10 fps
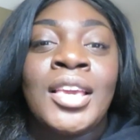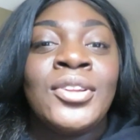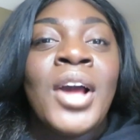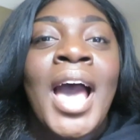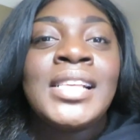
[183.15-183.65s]

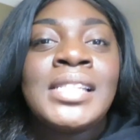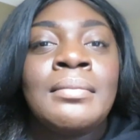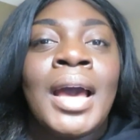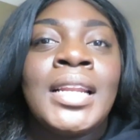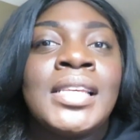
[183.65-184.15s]
you know how
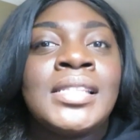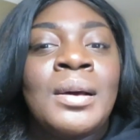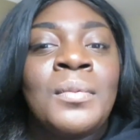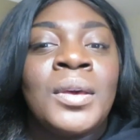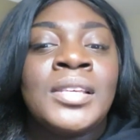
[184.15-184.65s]
somebody
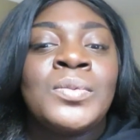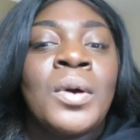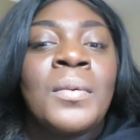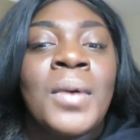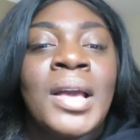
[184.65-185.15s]
is
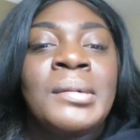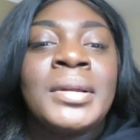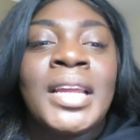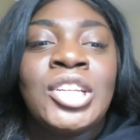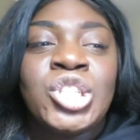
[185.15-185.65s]
one way
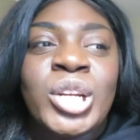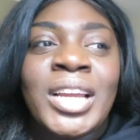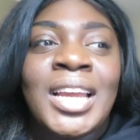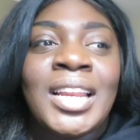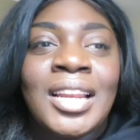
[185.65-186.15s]
when they
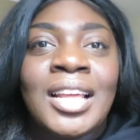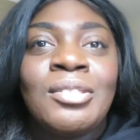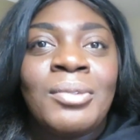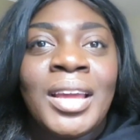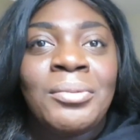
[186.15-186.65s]
drink and
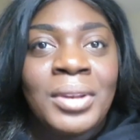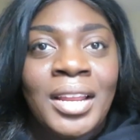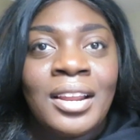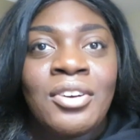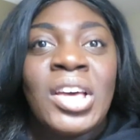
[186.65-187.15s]
another way when
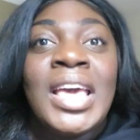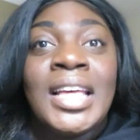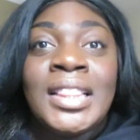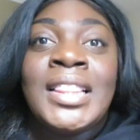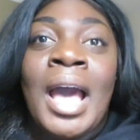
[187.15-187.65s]
they don't.
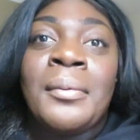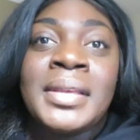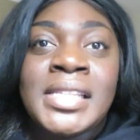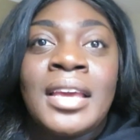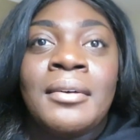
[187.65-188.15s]
That
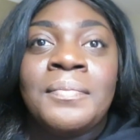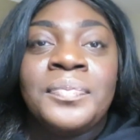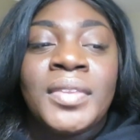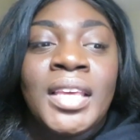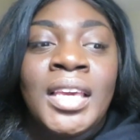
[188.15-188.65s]
was him.
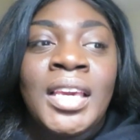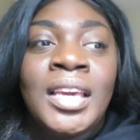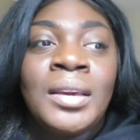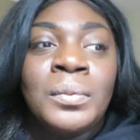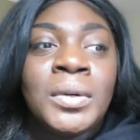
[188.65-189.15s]

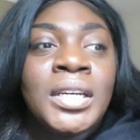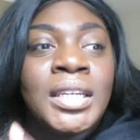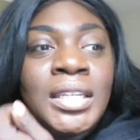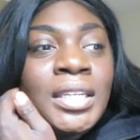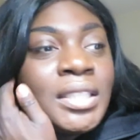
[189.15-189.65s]
He
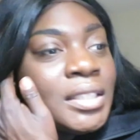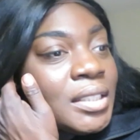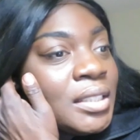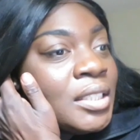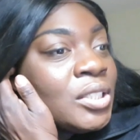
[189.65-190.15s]
was
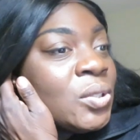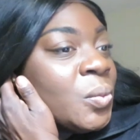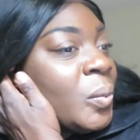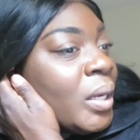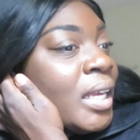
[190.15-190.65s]
the
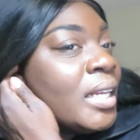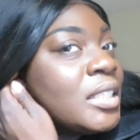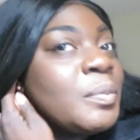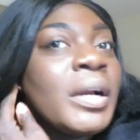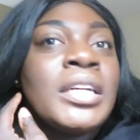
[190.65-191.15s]

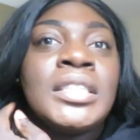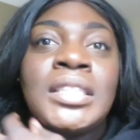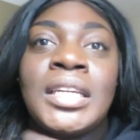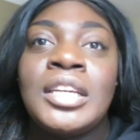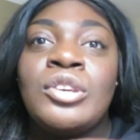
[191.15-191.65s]
sweetest
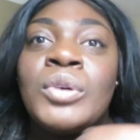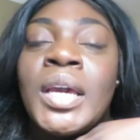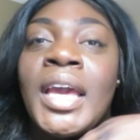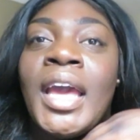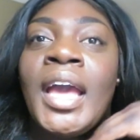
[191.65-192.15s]
person you
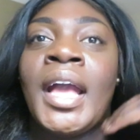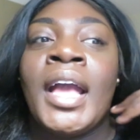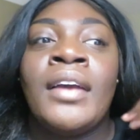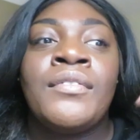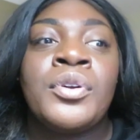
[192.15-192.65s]
could
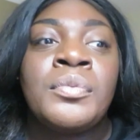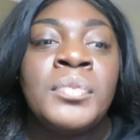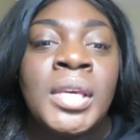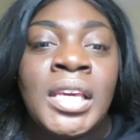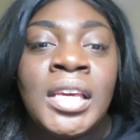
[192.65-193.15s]
ever
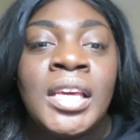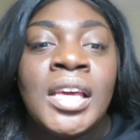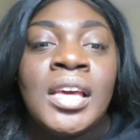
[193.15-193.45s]
meet.